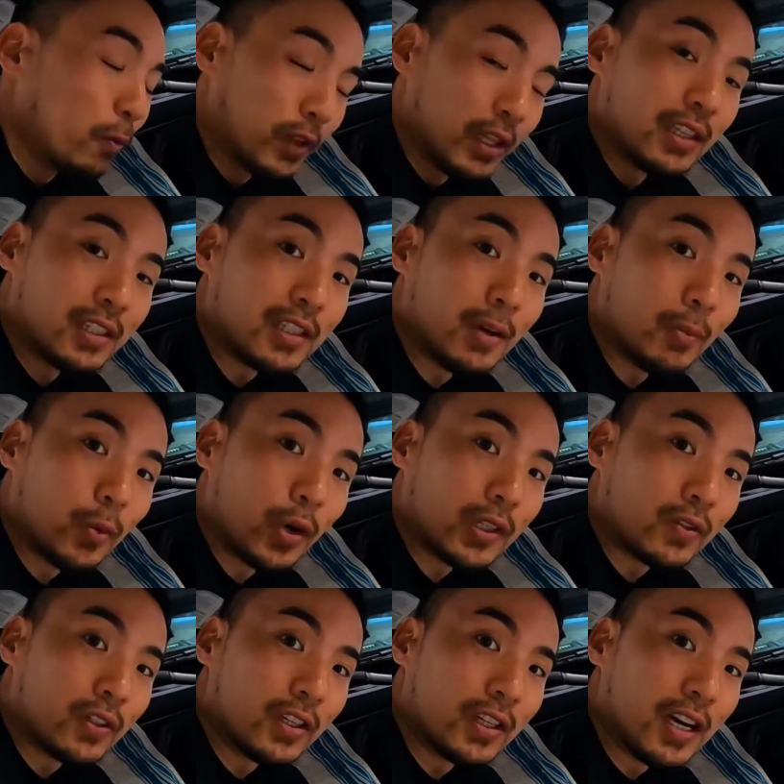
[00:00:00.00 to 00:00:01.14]
this tip works
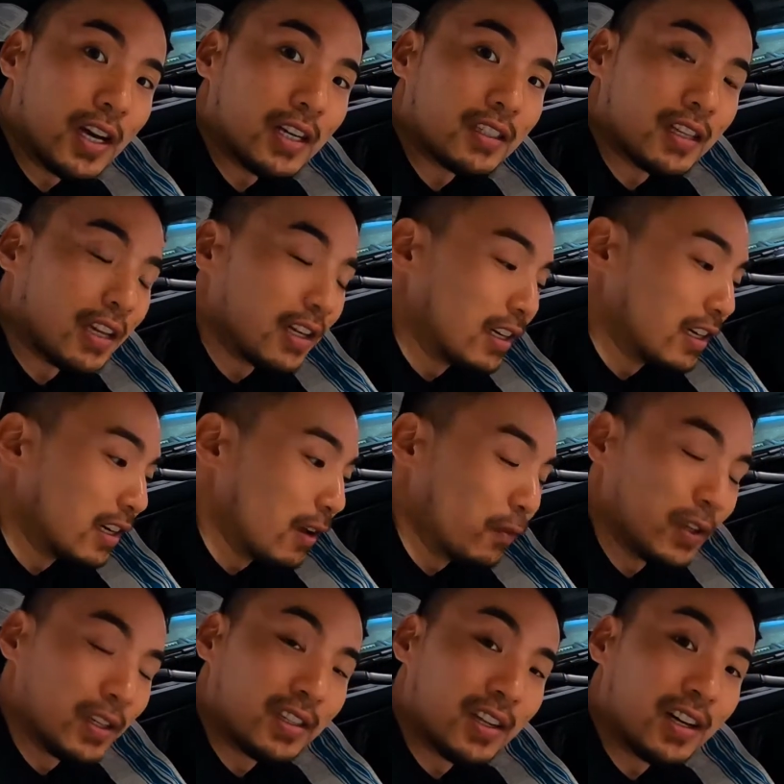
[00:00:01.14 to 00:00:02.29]
for you guys, and if
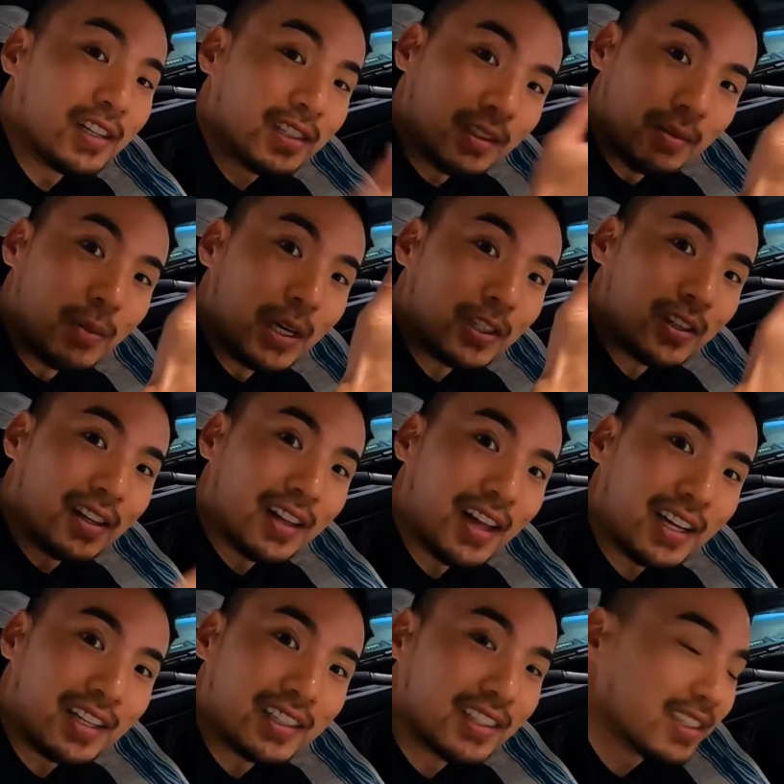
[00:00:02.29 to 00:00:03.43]
it does, make sure to
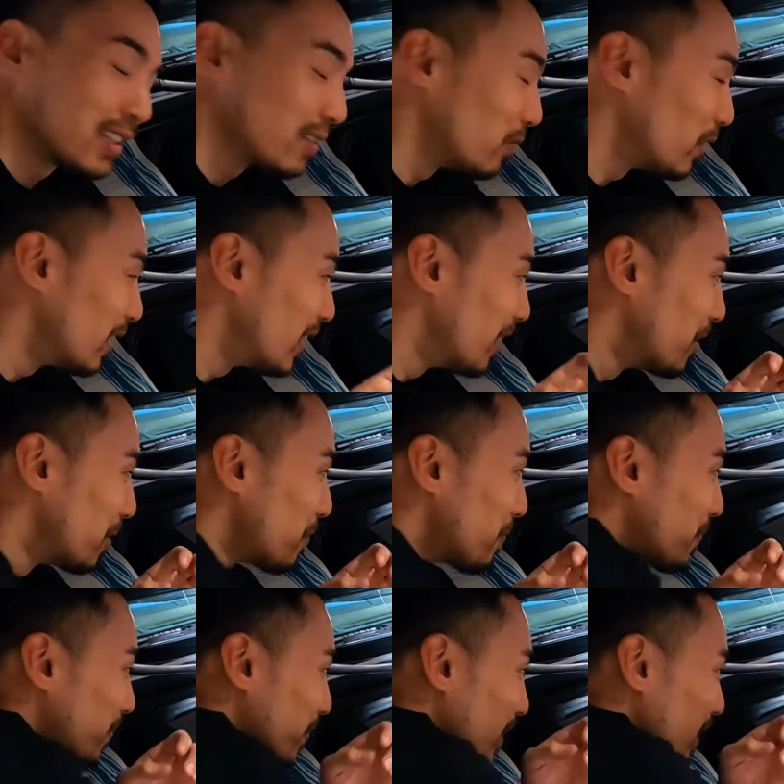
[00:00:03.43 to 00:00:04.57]
like this video.
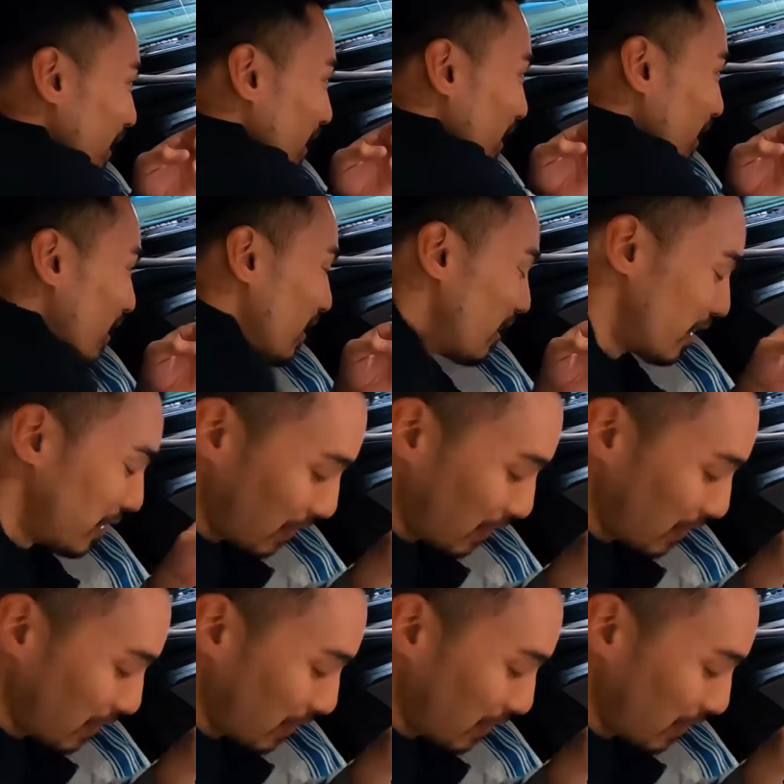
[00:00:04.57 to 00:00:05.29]
All right, here